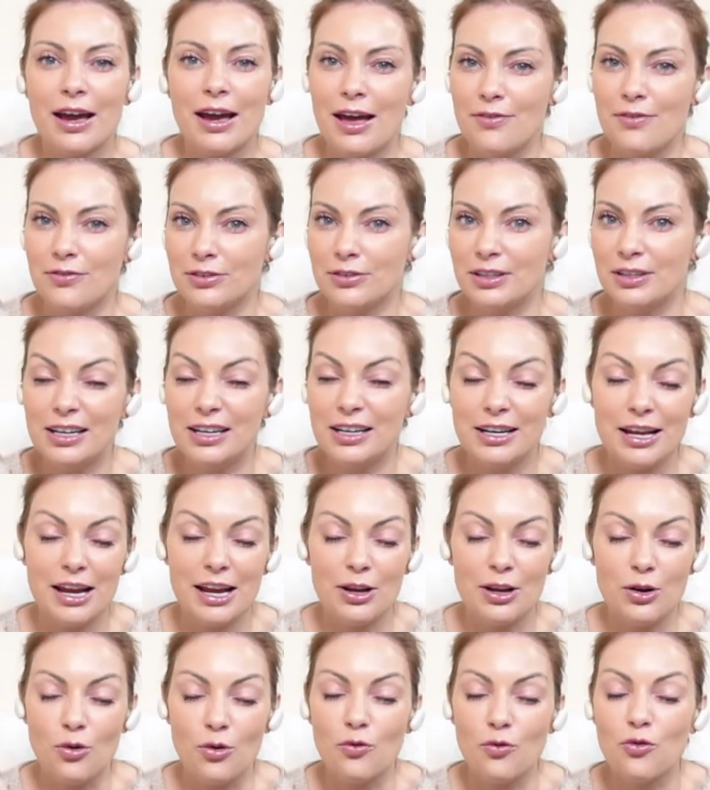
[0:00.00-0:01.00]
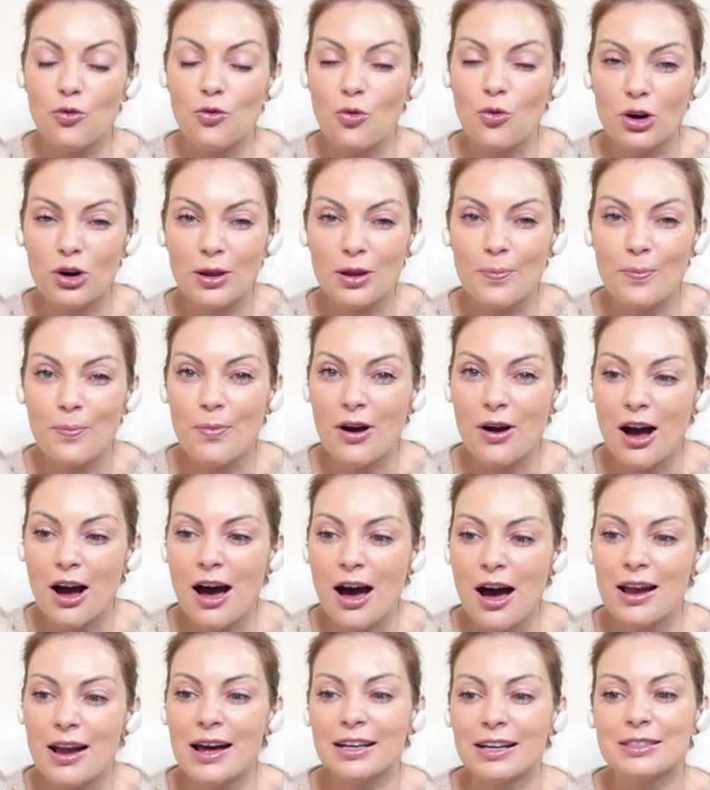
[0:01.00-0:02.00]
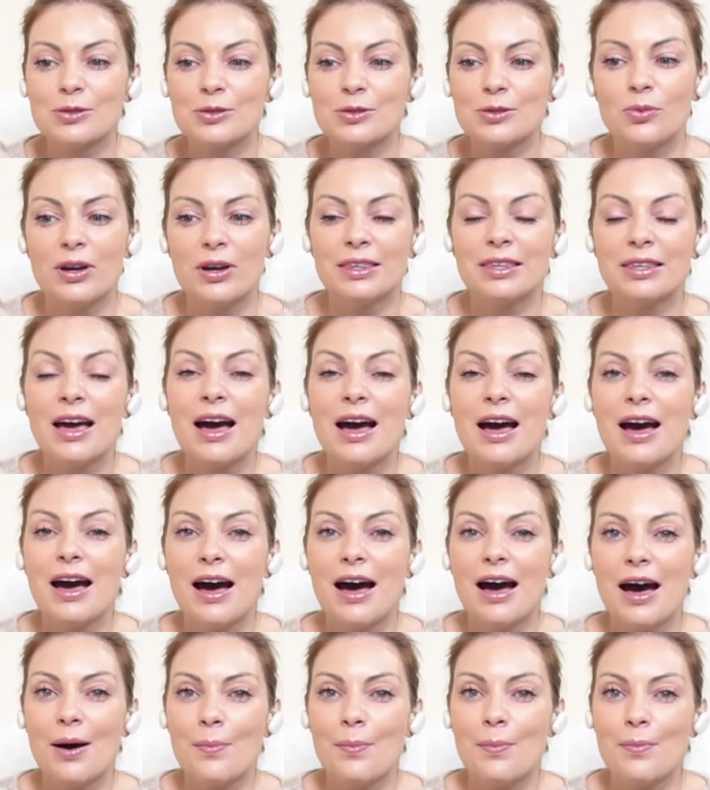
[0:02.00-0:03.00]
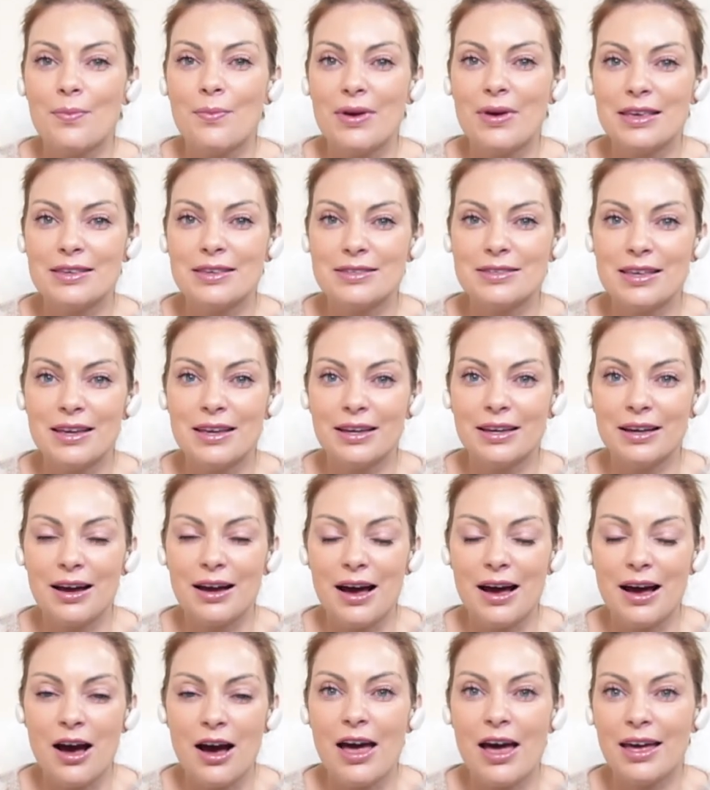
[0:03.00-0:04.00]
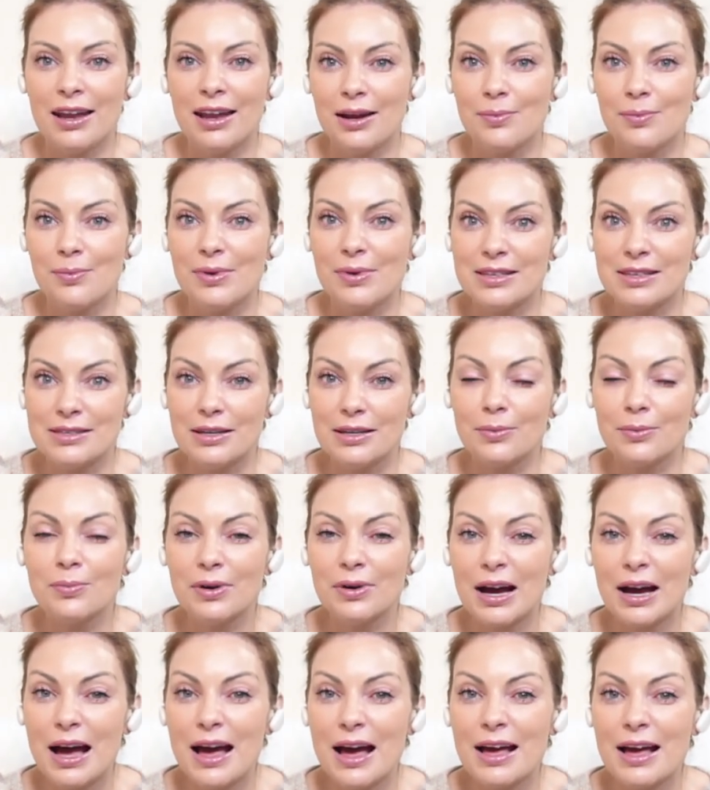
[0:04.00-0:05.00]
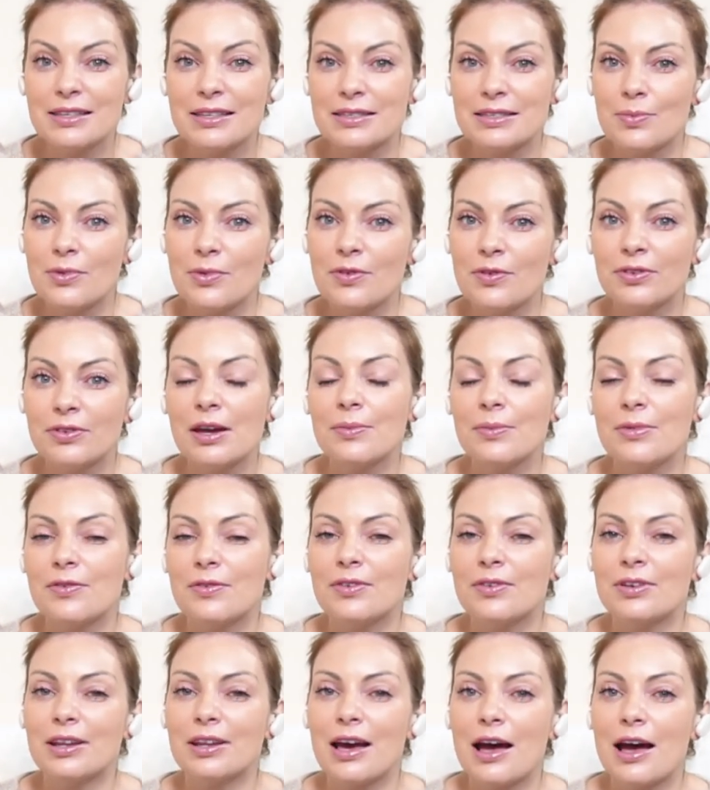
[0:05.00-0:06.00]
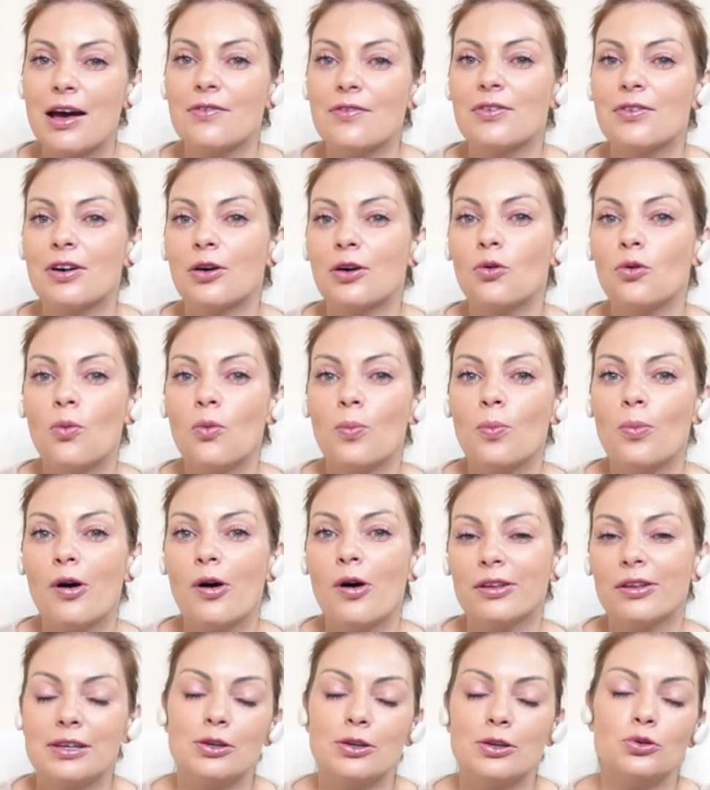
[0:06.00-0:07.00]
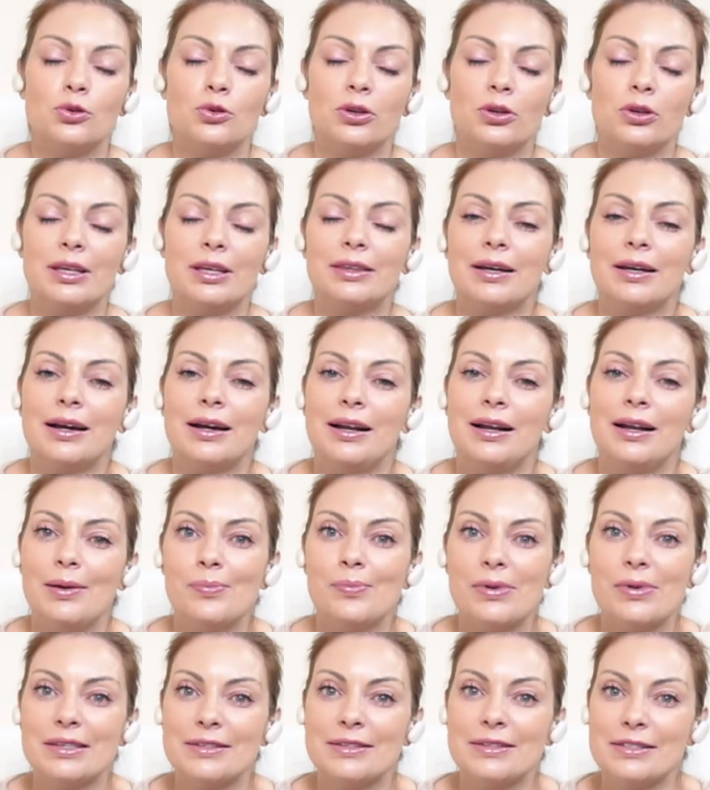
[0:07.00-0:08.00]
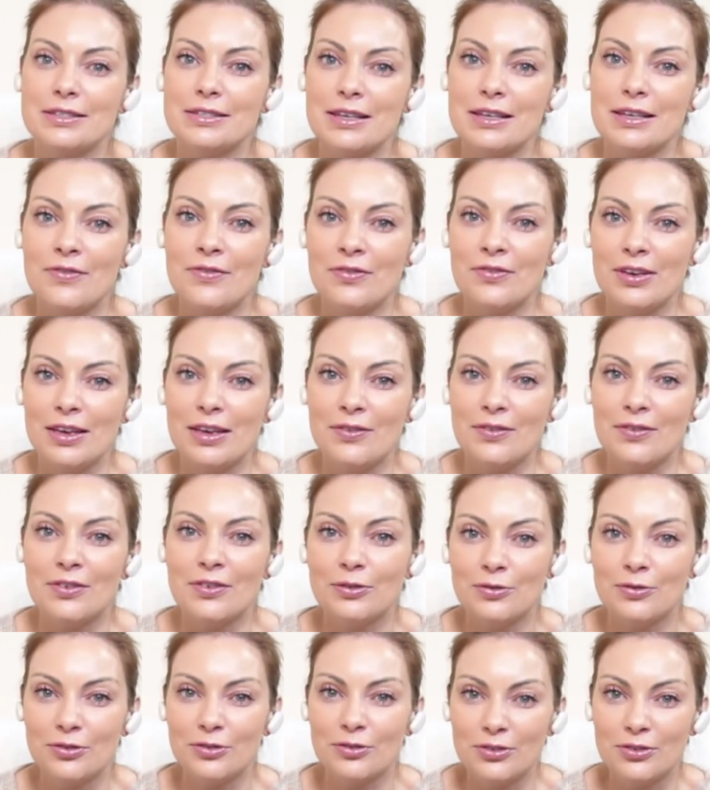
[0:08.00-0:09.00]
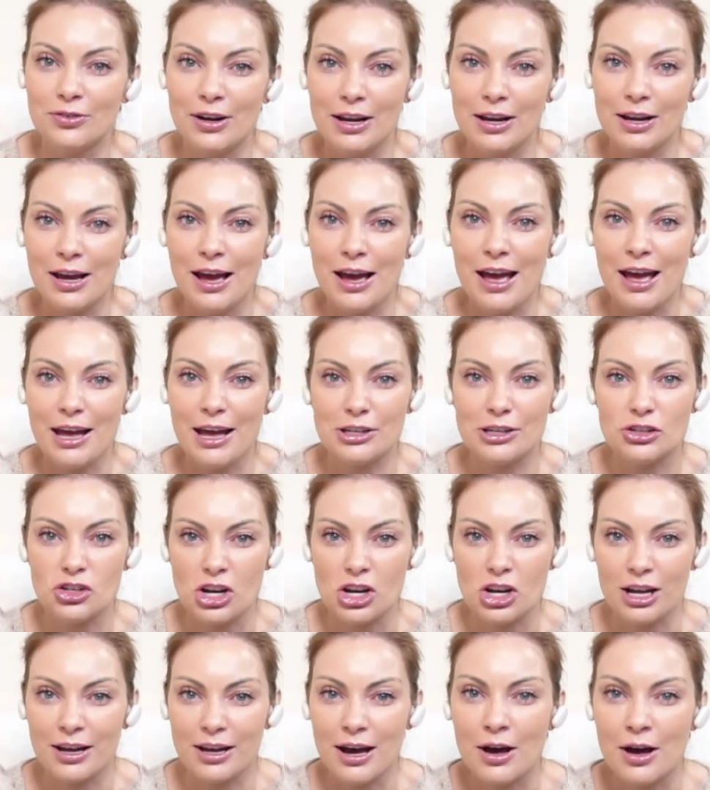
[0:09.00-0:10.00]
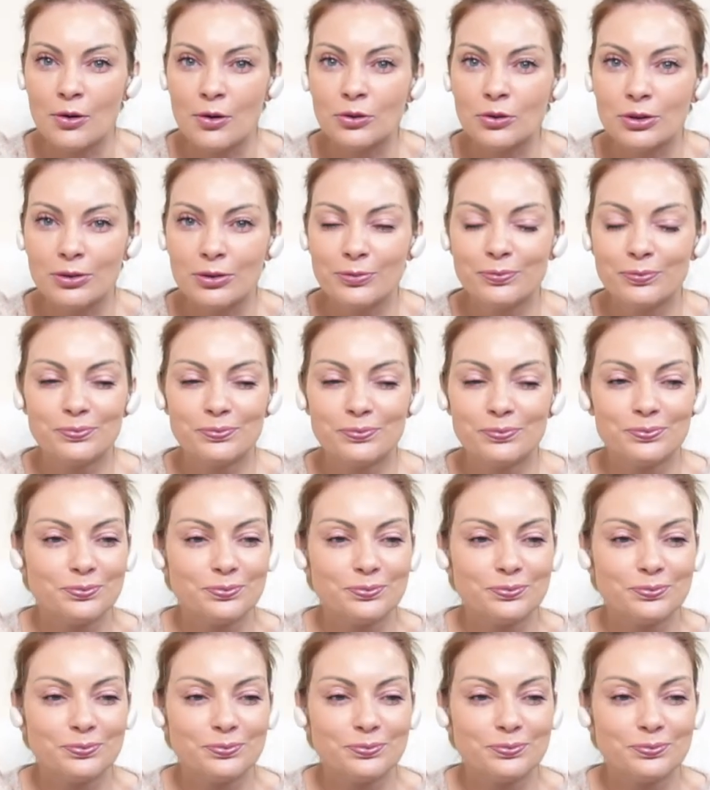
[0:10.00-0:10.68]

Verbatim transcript: I have 39 or 40 products with amazing uh, an amazing price. Some of them even have a coupon that you can clip and save even further at checkout.